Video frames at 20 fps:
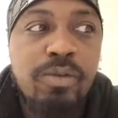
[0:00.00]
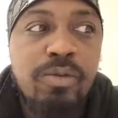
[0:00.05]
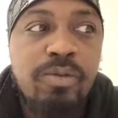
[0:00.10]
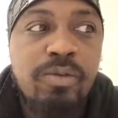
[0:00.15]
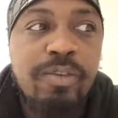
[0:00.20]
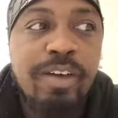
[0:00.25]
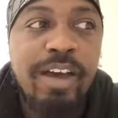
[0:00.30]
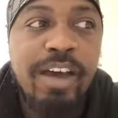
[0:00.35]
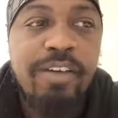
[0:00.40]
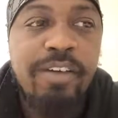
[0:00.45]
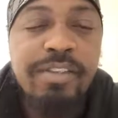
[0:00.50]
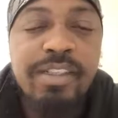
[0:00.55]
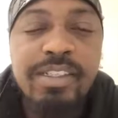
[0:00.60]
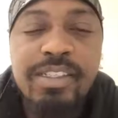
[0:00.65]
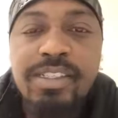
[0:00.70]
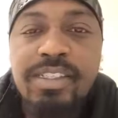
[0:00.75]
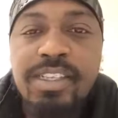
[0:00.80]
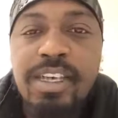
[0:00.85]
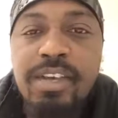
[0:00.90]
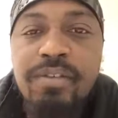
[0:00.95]
5 to
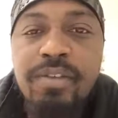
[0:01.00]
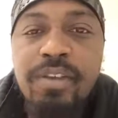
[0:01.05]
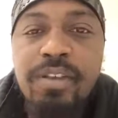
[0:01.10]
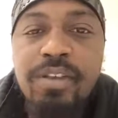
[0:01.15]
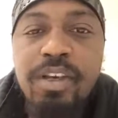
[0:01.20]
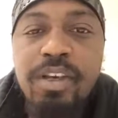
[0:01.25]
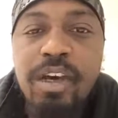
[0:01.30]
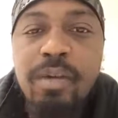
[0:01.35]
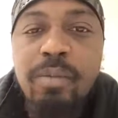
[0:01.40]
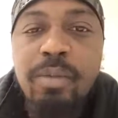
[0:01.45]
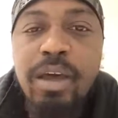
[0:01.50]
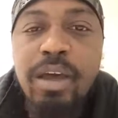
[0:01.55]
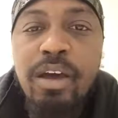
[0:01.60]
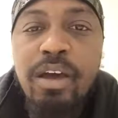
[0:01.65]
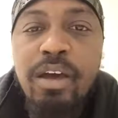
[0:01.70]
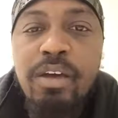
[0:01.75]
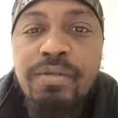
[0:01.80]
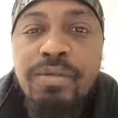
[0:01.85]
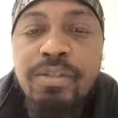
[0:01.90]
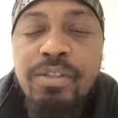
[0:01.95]
7, taught by
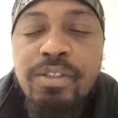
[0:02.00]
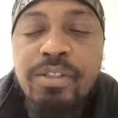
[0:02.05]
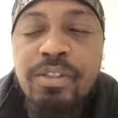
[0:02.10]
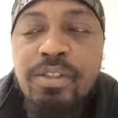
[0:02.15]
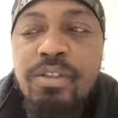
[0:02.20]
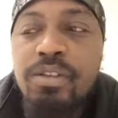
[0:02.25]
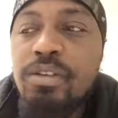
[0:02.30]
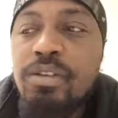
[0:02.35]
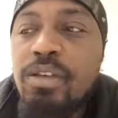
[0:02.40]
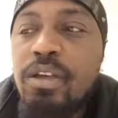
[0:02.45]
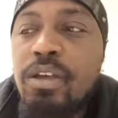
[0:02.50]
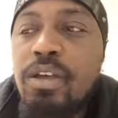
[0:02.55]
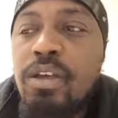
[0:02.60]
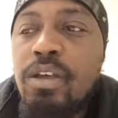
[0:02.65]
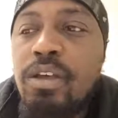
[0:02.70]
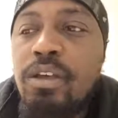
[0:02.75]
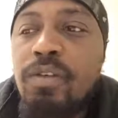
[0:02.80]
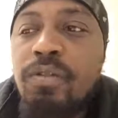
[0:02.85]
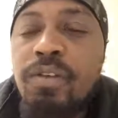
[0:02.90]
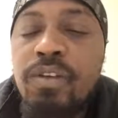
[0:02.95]
Officer
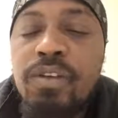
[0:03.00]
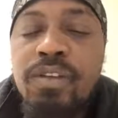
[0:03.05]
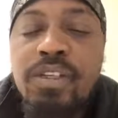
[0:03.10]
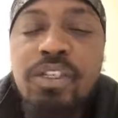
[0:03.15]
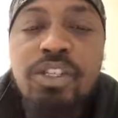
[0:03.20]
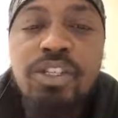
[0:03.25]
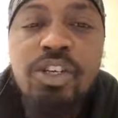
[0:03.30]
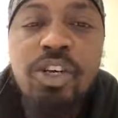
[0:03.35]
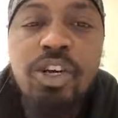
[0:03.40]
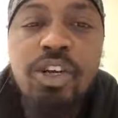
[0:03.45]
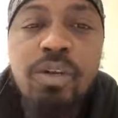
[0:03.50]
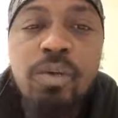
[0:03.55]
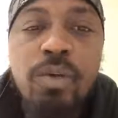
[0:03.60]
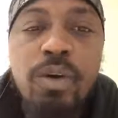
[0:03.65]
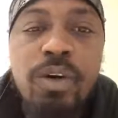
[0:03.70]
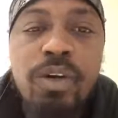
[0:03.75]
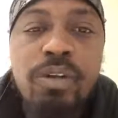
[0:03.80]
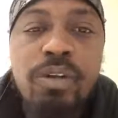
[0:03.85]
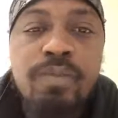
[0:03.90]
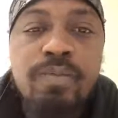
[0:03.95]
50 Shar
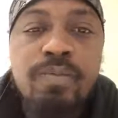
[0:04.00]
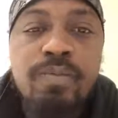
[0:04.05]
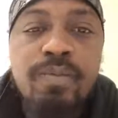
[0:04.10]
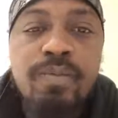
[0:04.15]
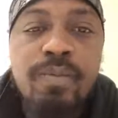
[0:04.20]
Yuan.